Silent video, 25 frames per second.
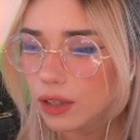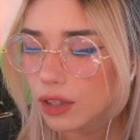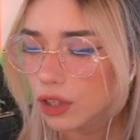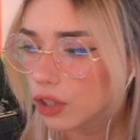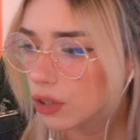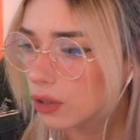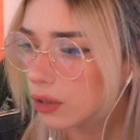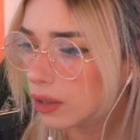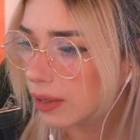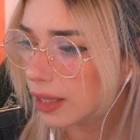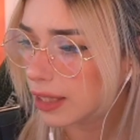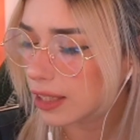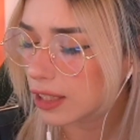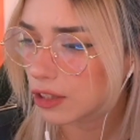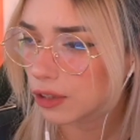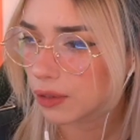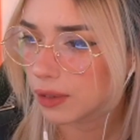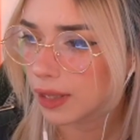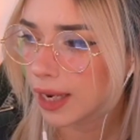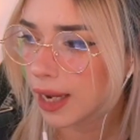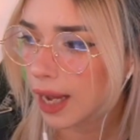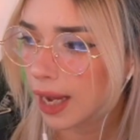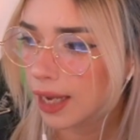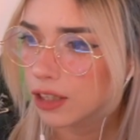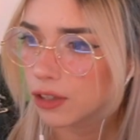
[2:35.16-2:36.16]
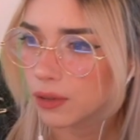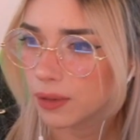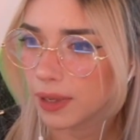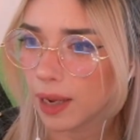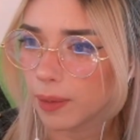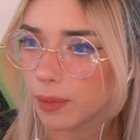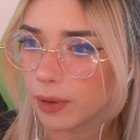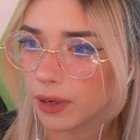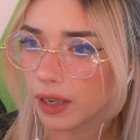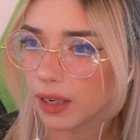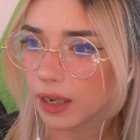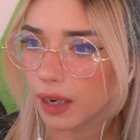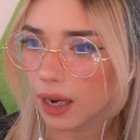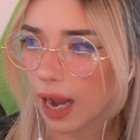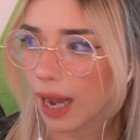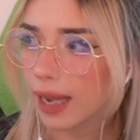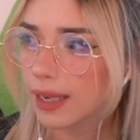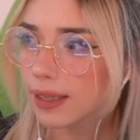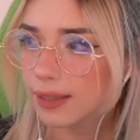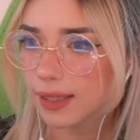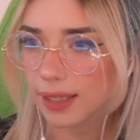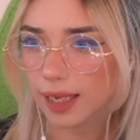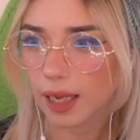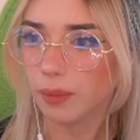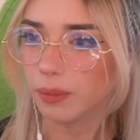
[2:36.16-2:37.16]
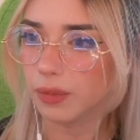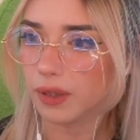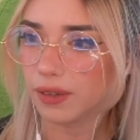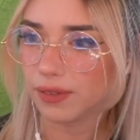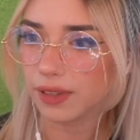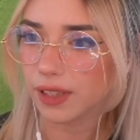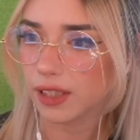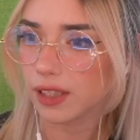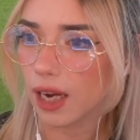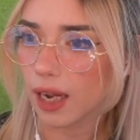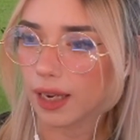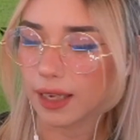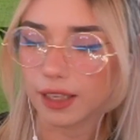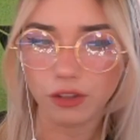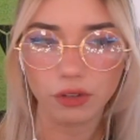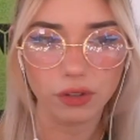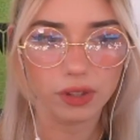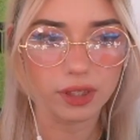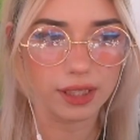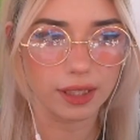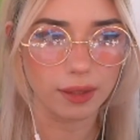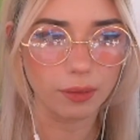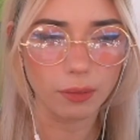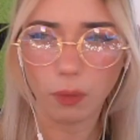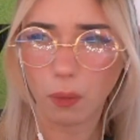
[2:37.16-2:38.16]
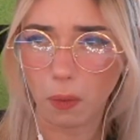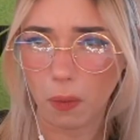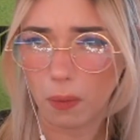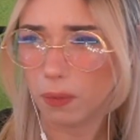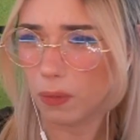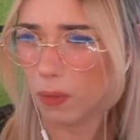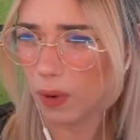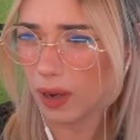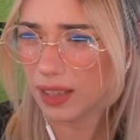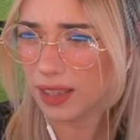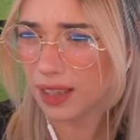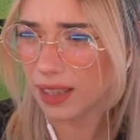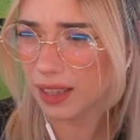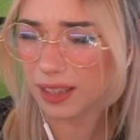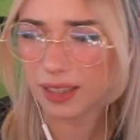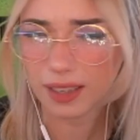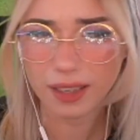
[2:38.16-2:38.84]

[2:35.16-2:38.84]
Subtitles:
You don't get to do that. I do that part. I skip if it's not interesting. What?